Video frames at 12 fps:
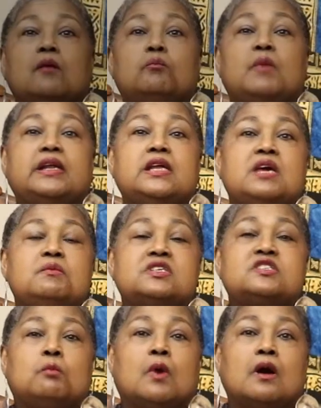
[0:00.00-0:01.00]
My name
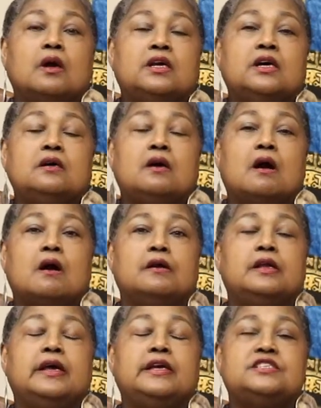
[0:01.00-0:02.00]
is Marla
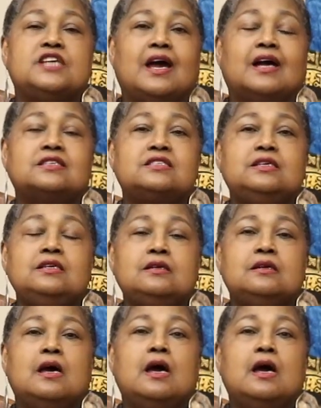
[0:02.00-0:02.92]
Arne Jackson.